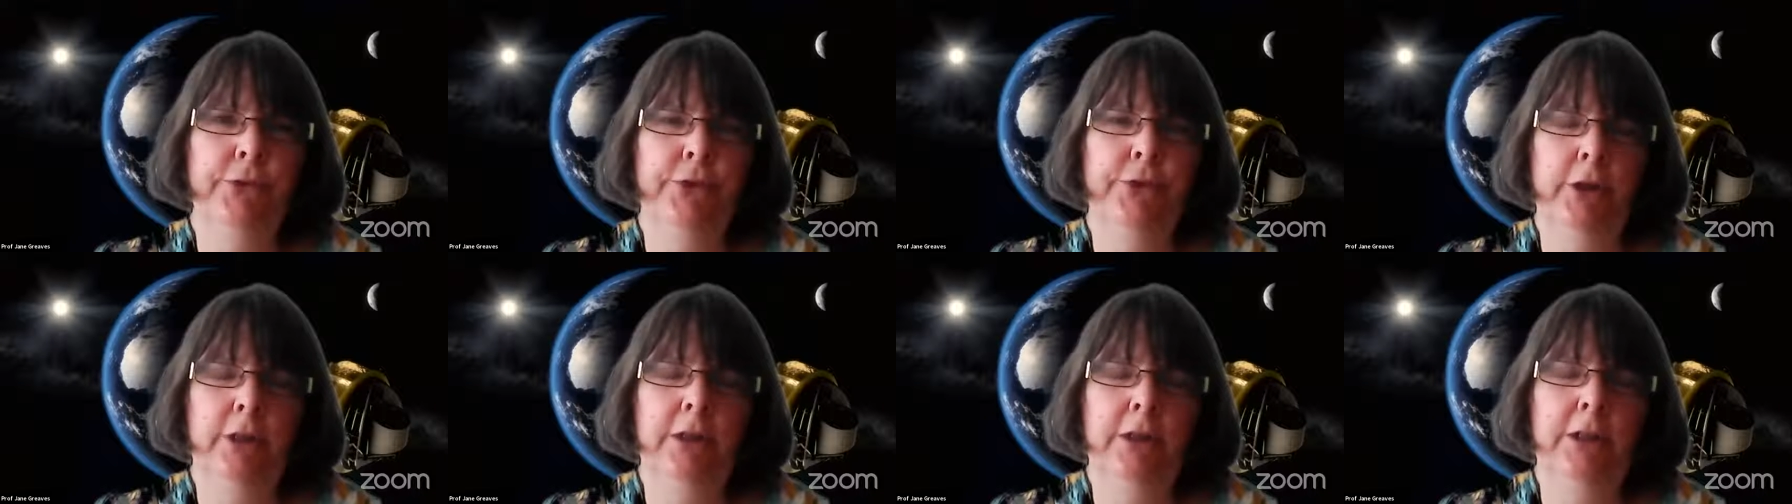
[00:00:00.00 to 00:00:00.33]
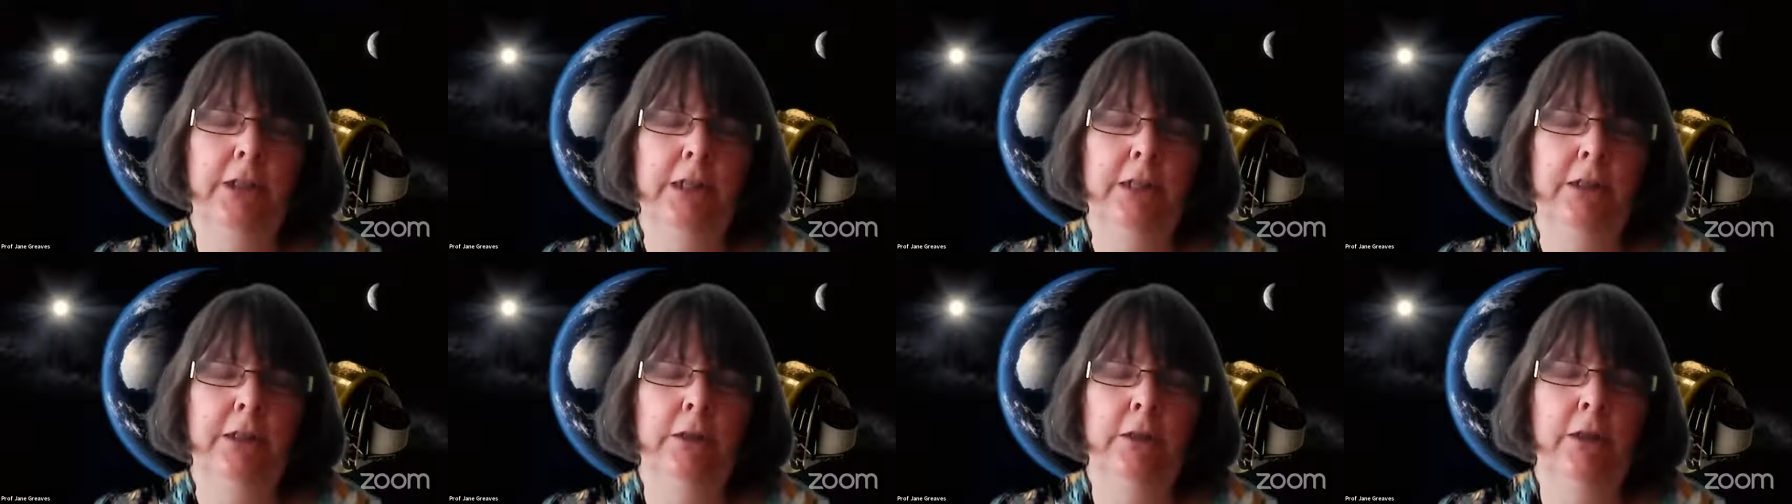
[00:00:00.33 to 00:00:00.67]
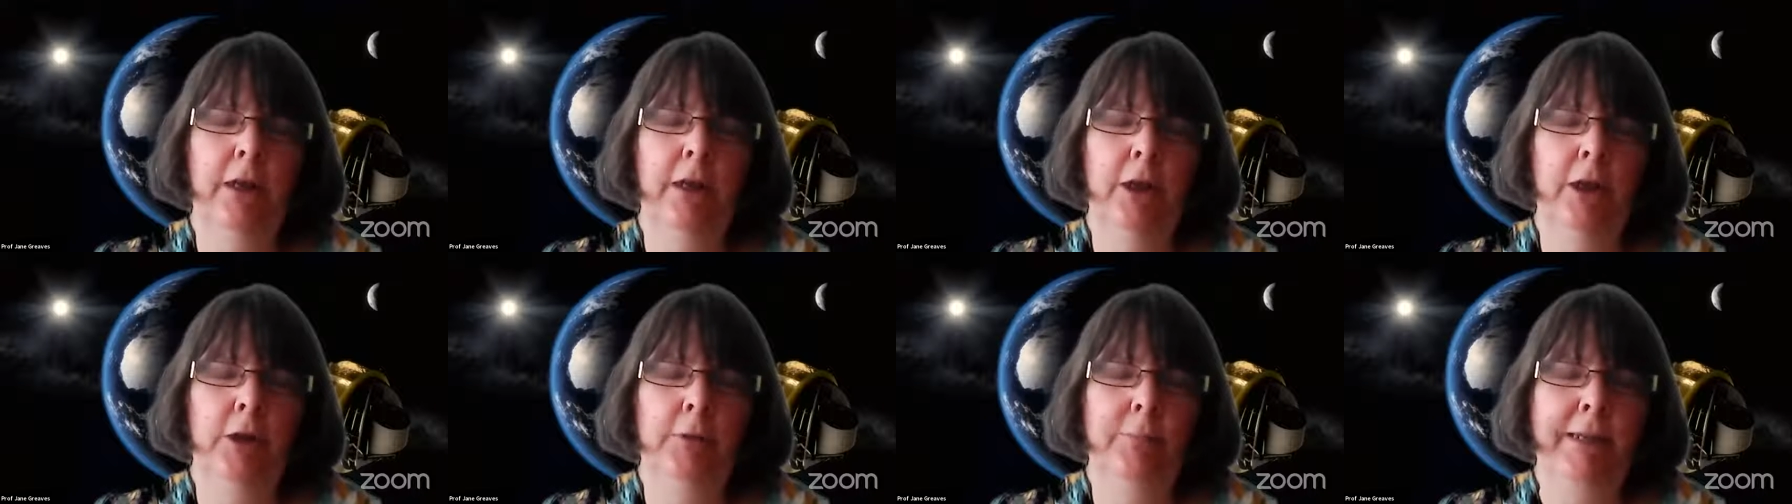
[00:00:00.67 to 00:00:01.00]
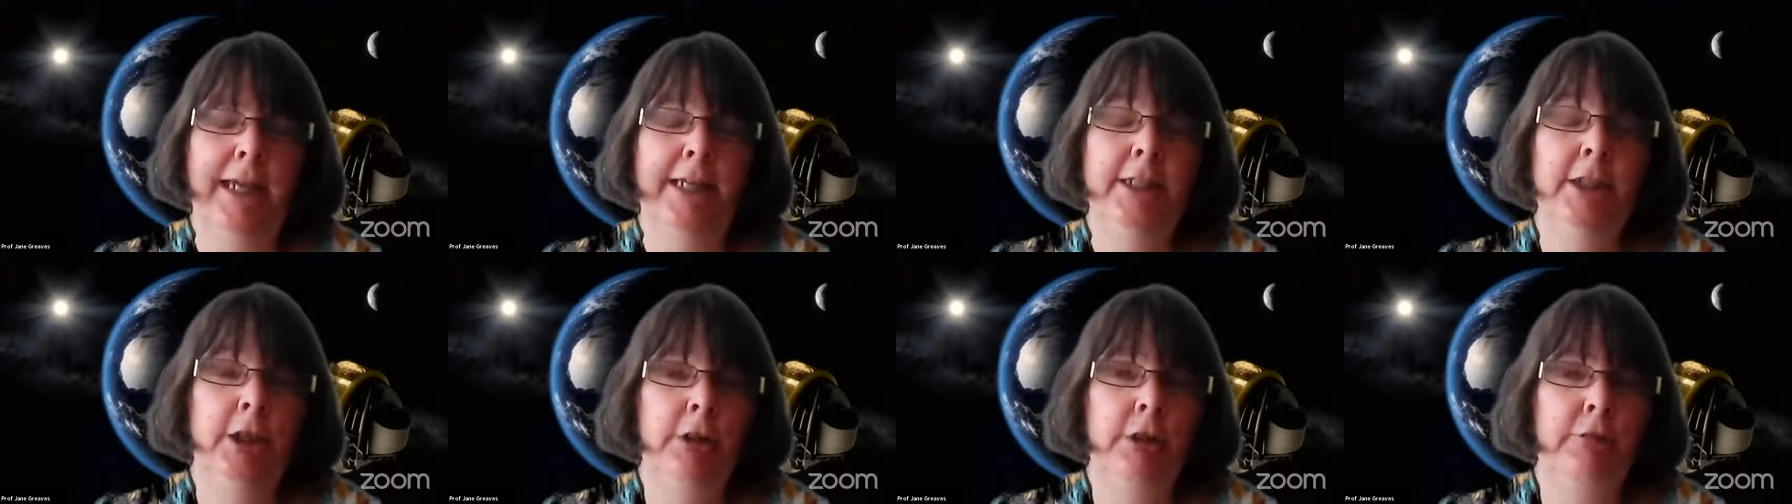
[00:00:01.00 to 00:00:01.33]
certainly
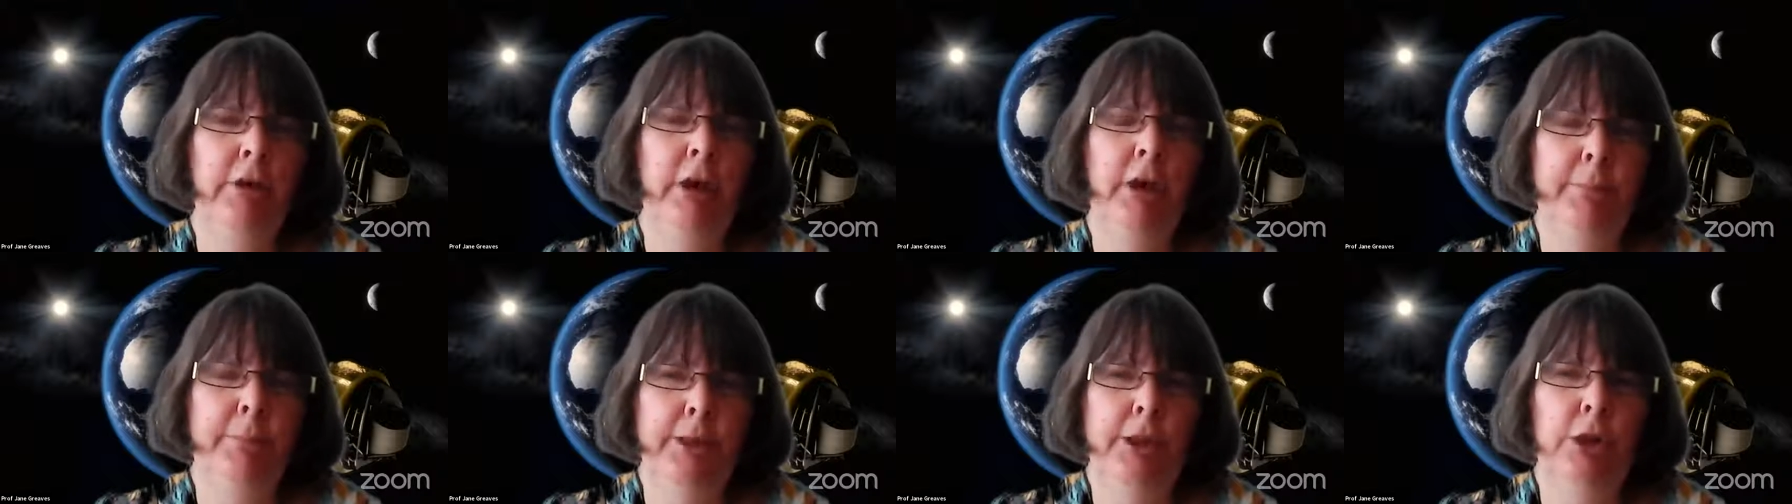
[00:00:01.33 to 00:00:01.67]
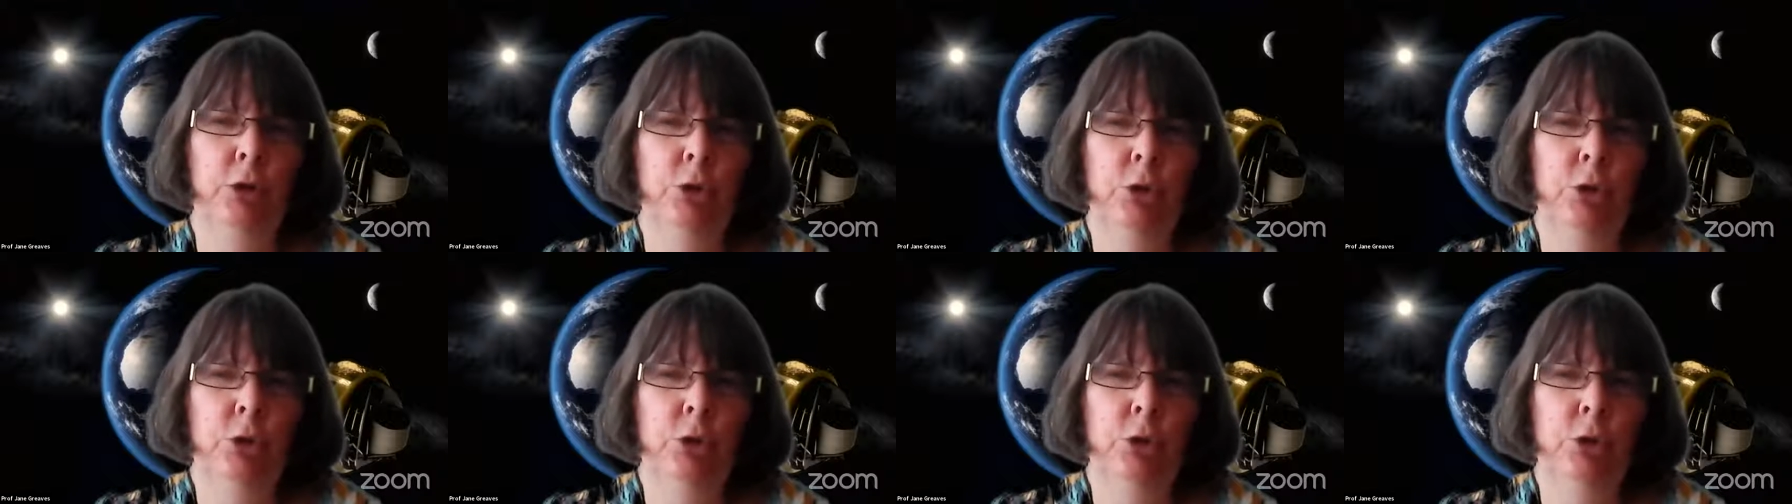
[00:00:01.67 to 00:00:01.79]
anaerobic